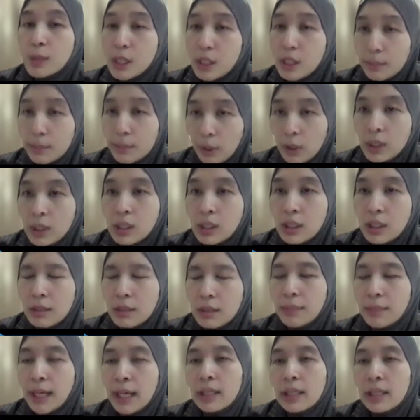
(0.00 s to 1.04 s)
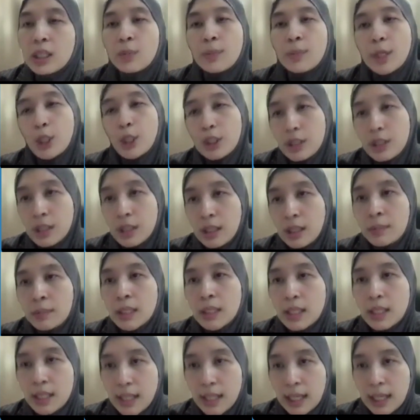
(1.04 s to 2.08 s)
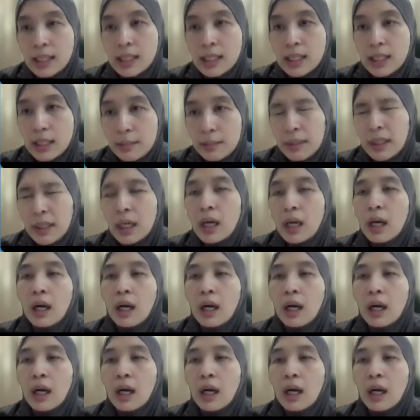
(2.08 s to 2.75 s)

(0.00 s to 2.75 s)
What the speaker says: supported by the specialist diabetes care team